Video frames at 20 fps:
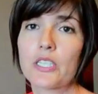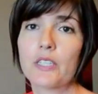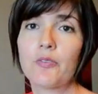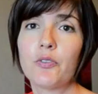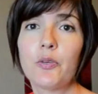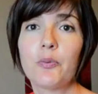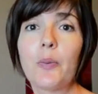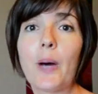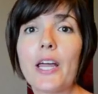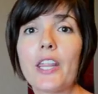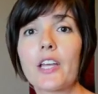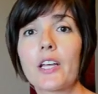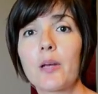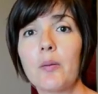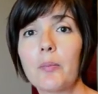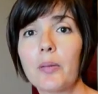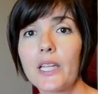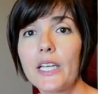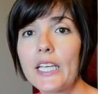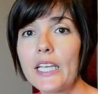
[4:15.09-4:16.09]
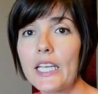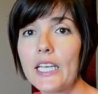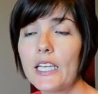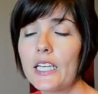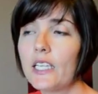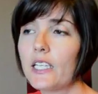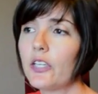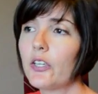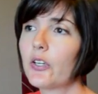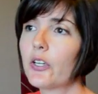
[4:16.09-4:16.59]
If you buy the complete
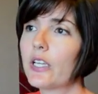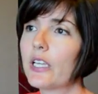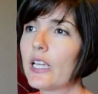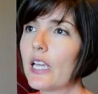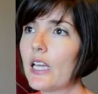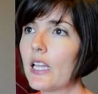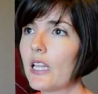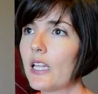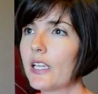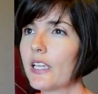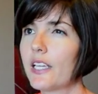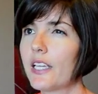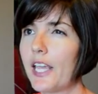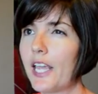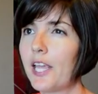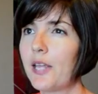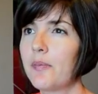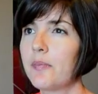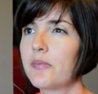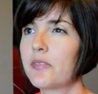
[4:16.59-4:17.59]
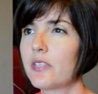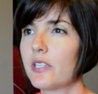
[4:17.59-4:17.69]
kit, you can get like games